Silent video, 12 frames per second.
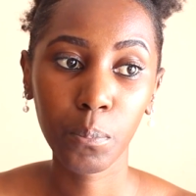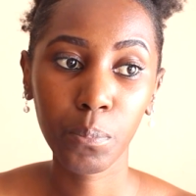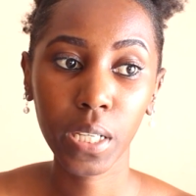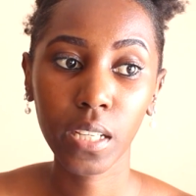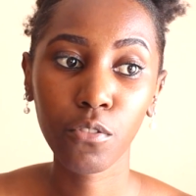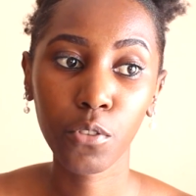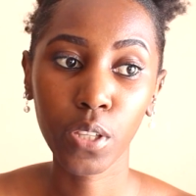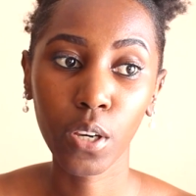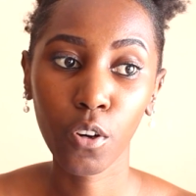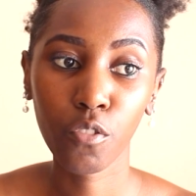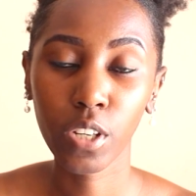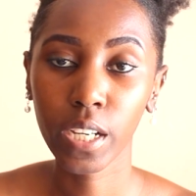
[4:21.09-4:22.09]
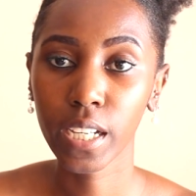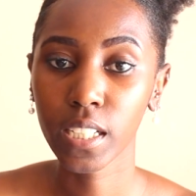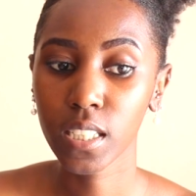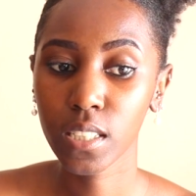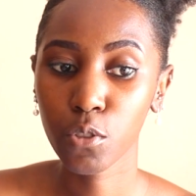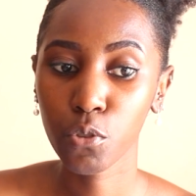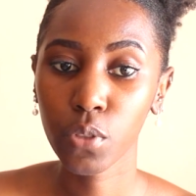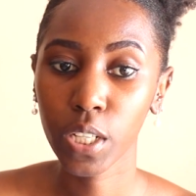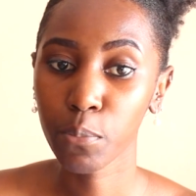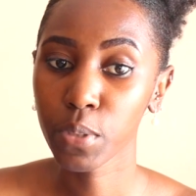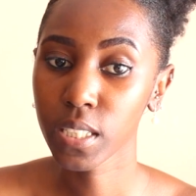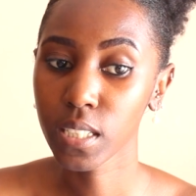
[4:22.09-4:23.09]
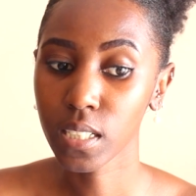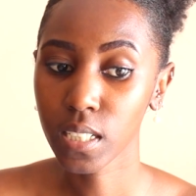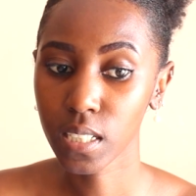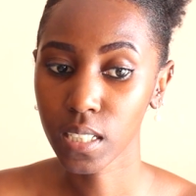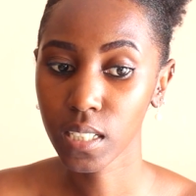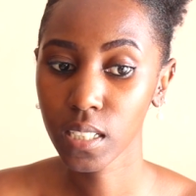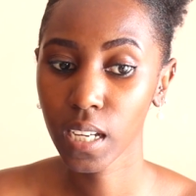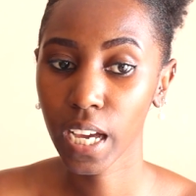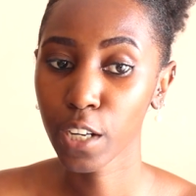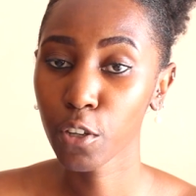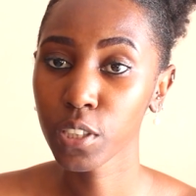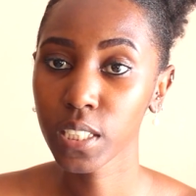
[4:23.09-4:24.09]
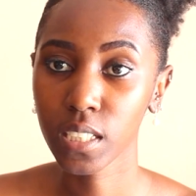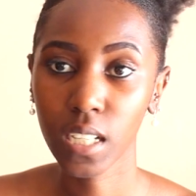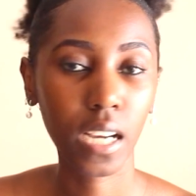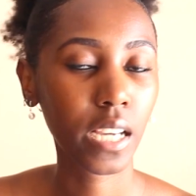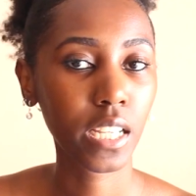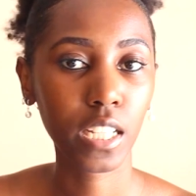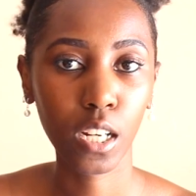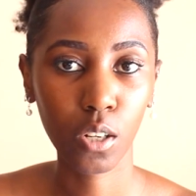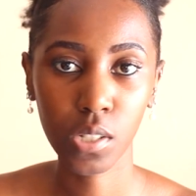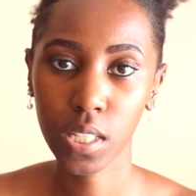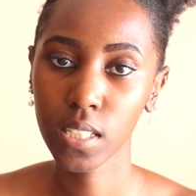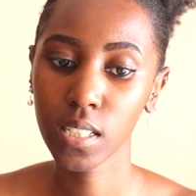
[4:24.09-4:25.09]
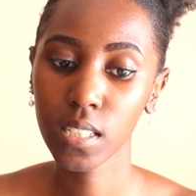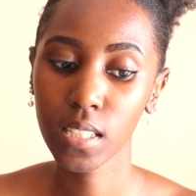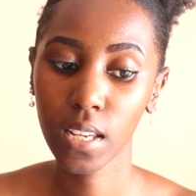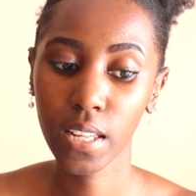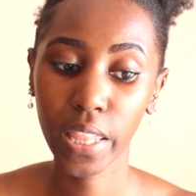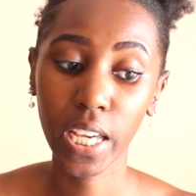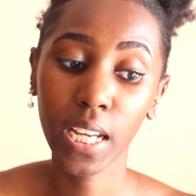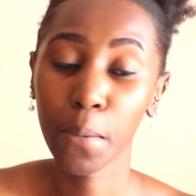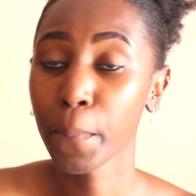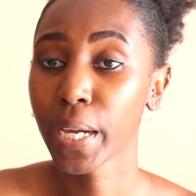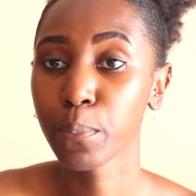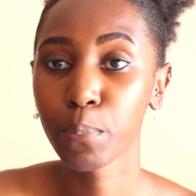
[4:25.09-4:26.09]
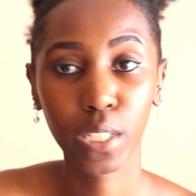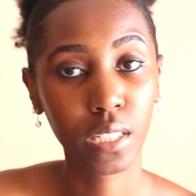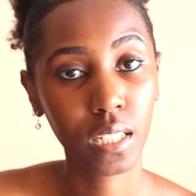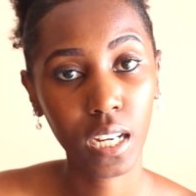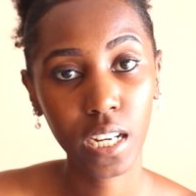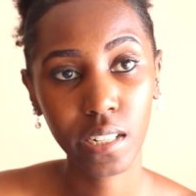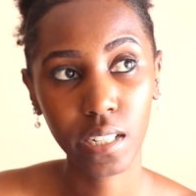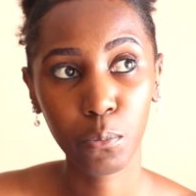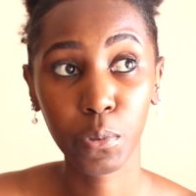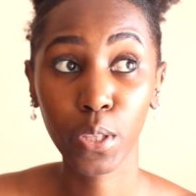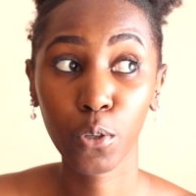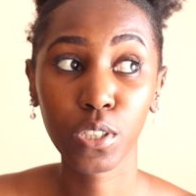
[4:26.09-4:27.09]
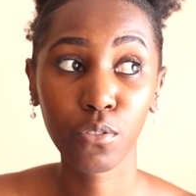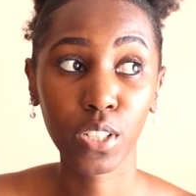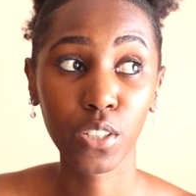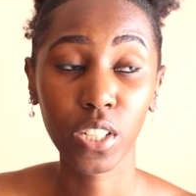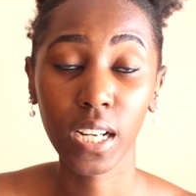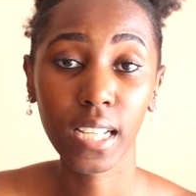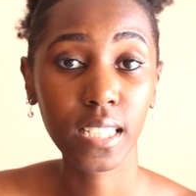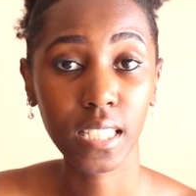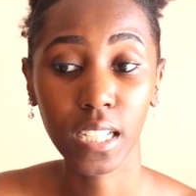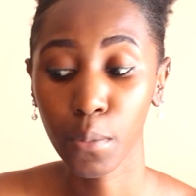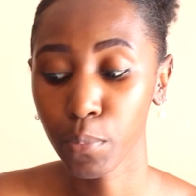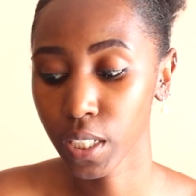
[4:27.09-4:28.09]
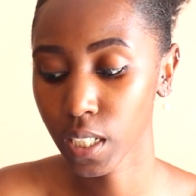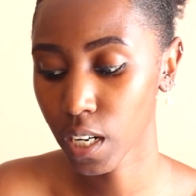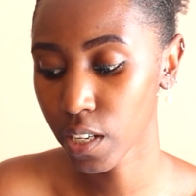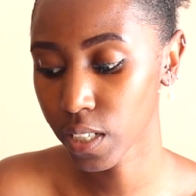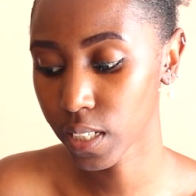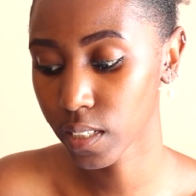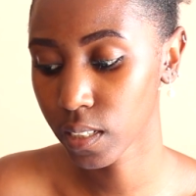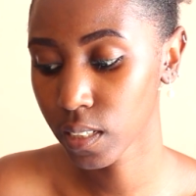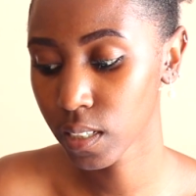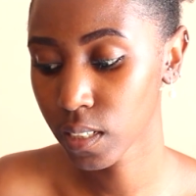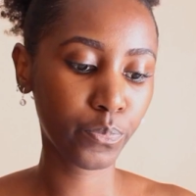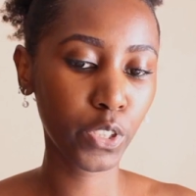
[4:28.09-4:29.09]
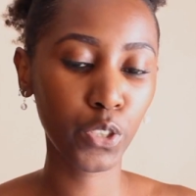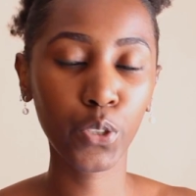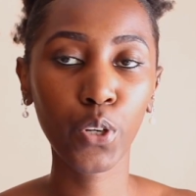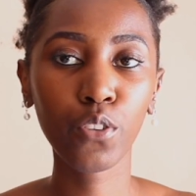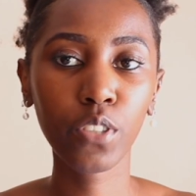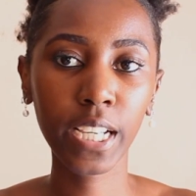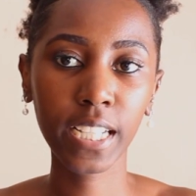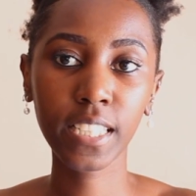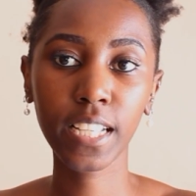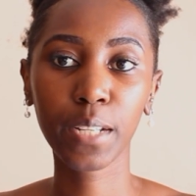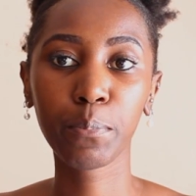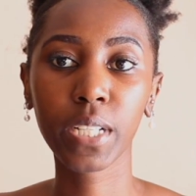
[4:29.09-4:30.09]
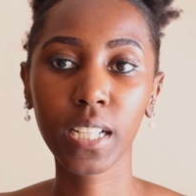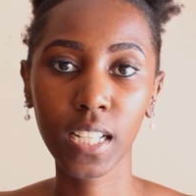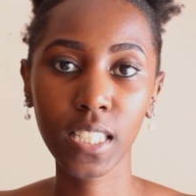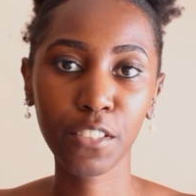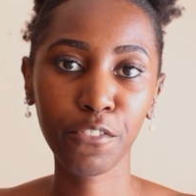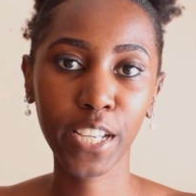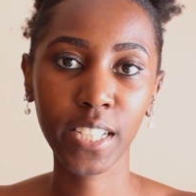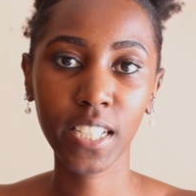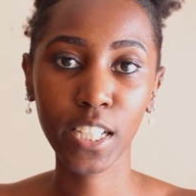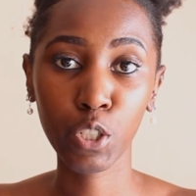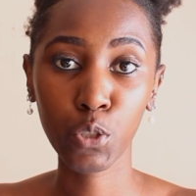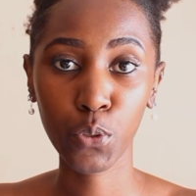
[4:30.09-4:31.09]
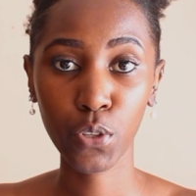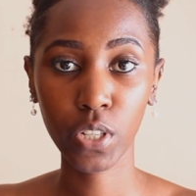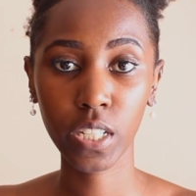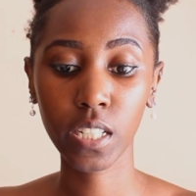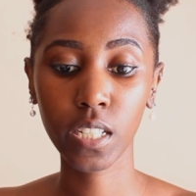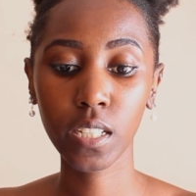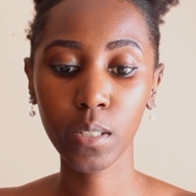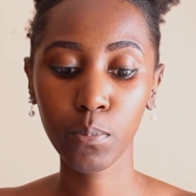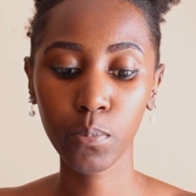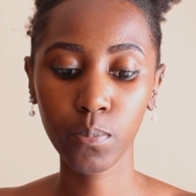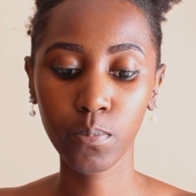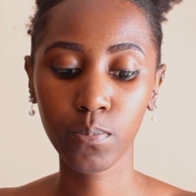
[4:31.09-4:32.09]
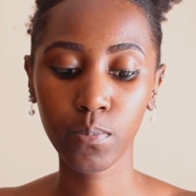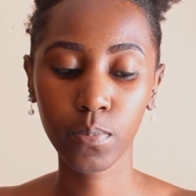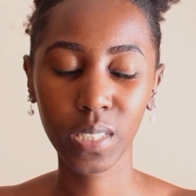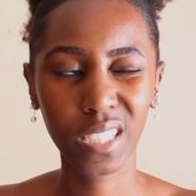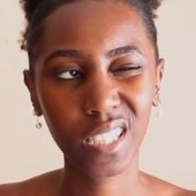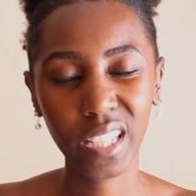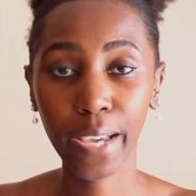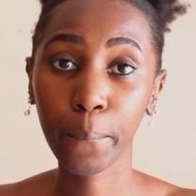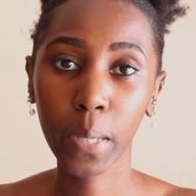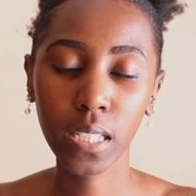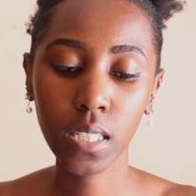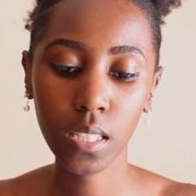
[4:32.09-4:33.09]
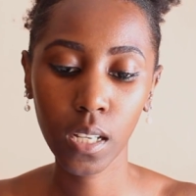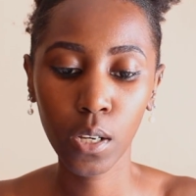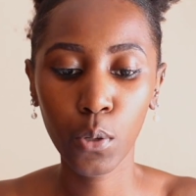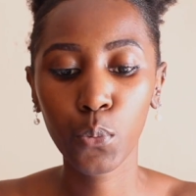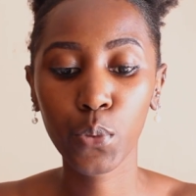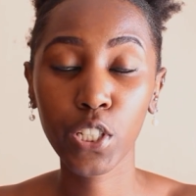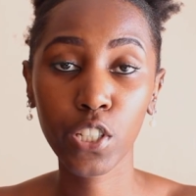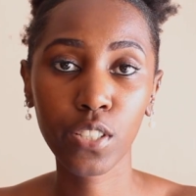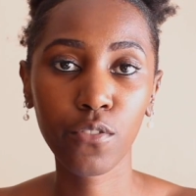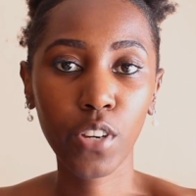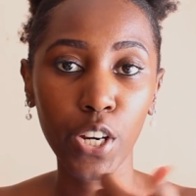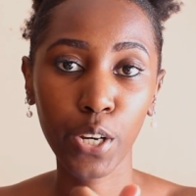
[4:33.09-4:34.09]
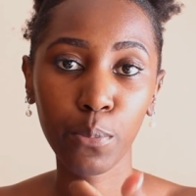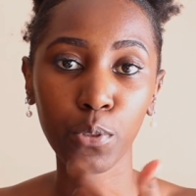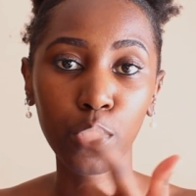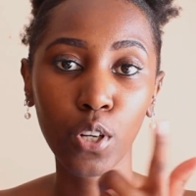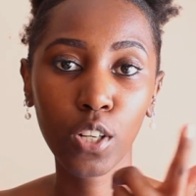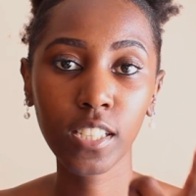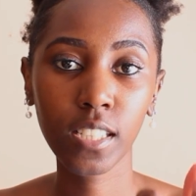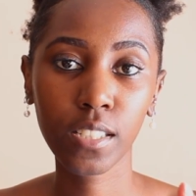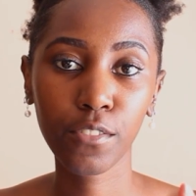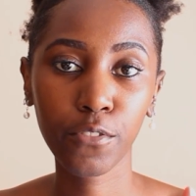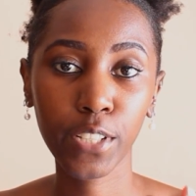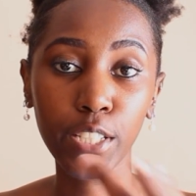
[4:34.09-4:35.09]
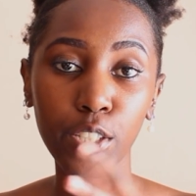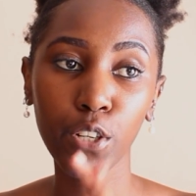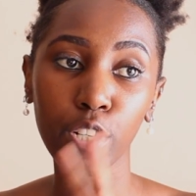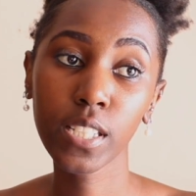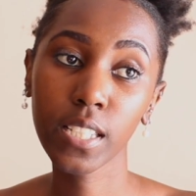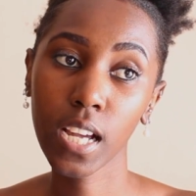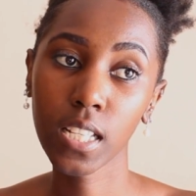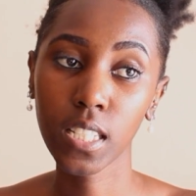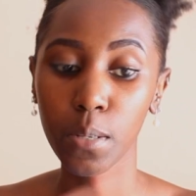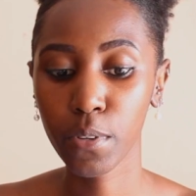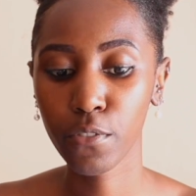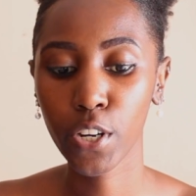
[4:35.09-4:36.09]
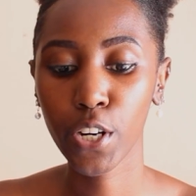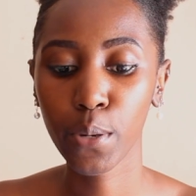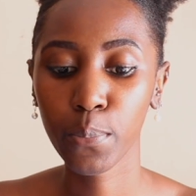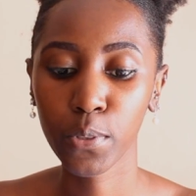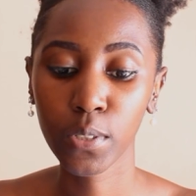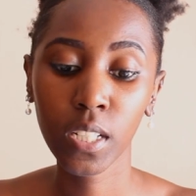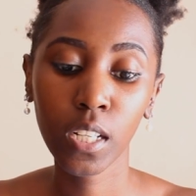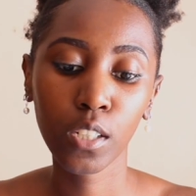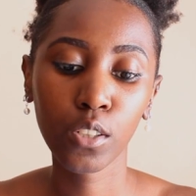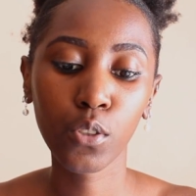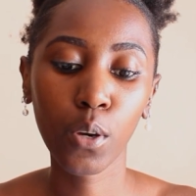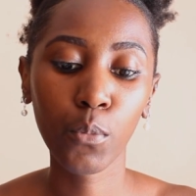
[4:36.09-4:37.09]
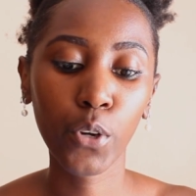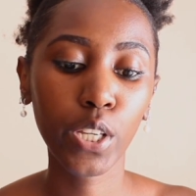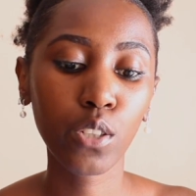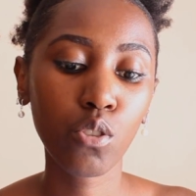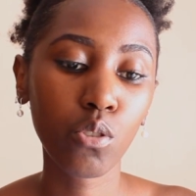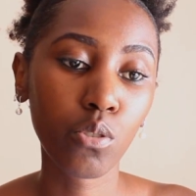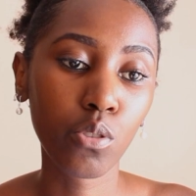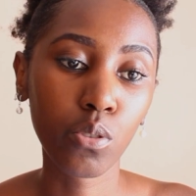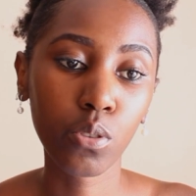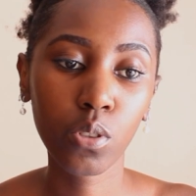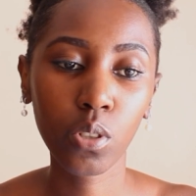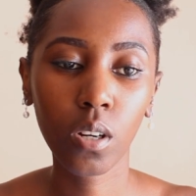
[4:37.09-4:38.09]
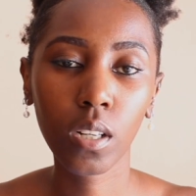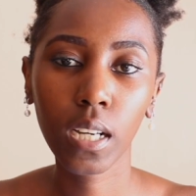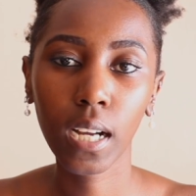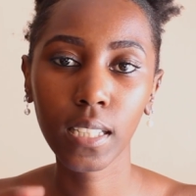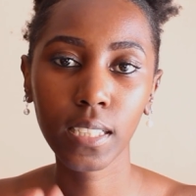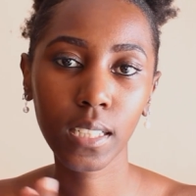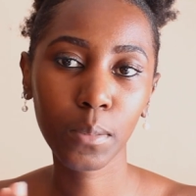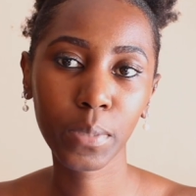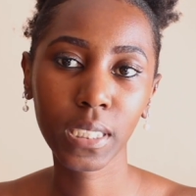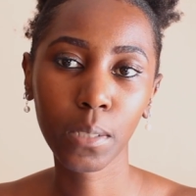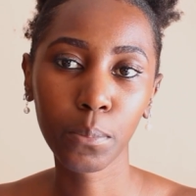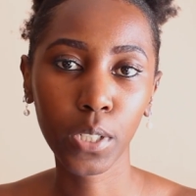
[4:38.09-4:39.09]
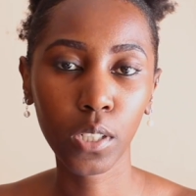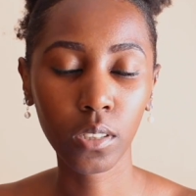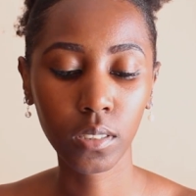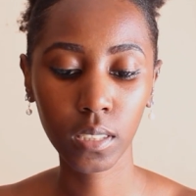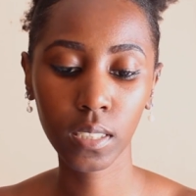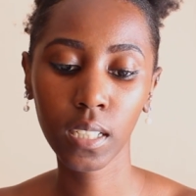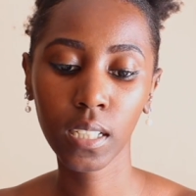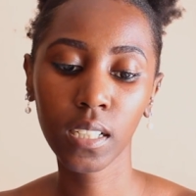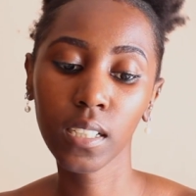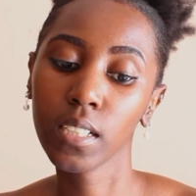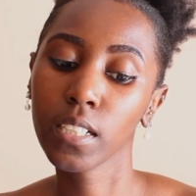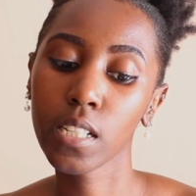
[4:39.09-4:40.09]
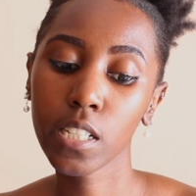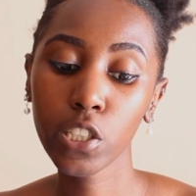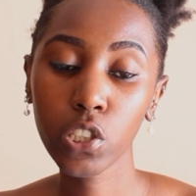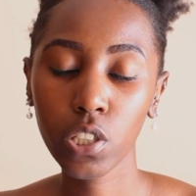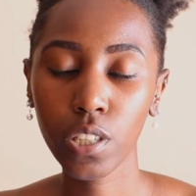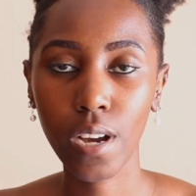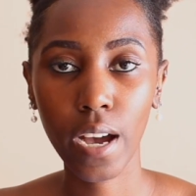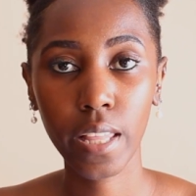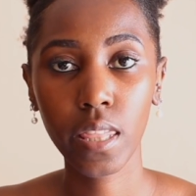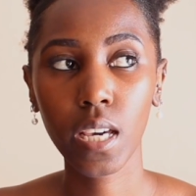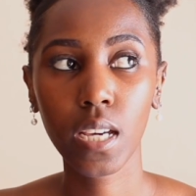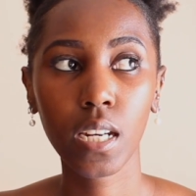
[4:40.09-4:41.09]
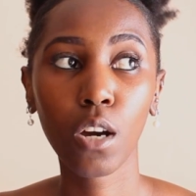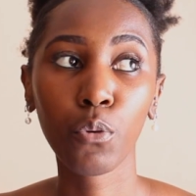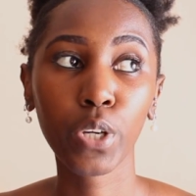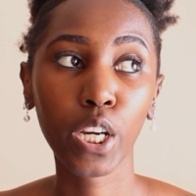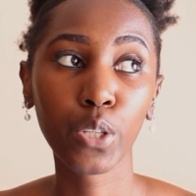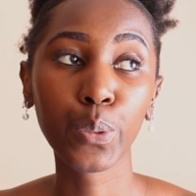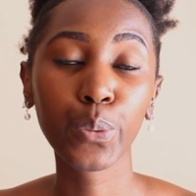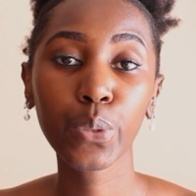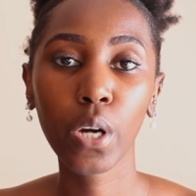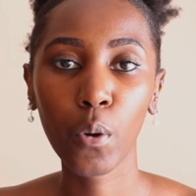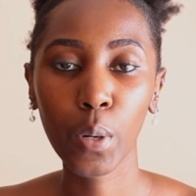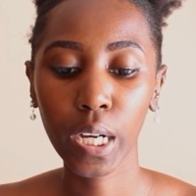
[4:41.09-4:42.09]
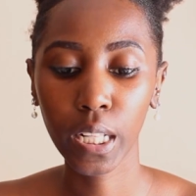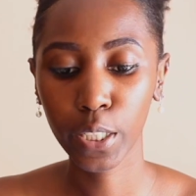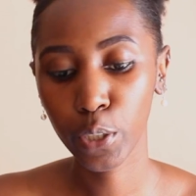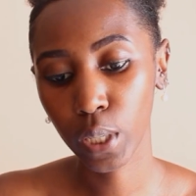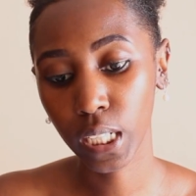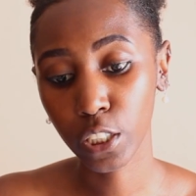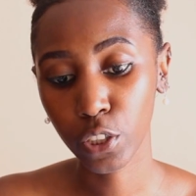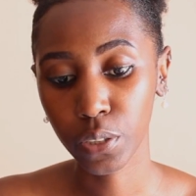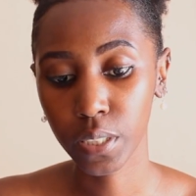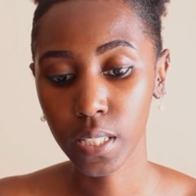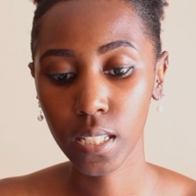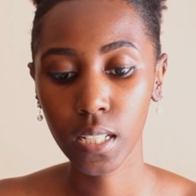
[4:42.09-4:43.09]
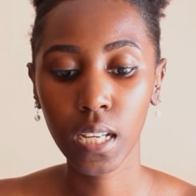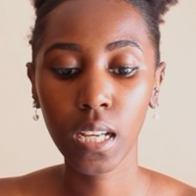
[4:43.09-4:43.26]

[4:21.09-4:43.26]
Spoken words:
pay for the overheads, do ABCD, and not incur any losses that I might be incurring without even realizing I'm incurring. So overheads can be classified into 3 segments, which is variable costs, fixed costs, and semi-variable. So I'm going to talk a little bit about each, and then now we can do our calculations.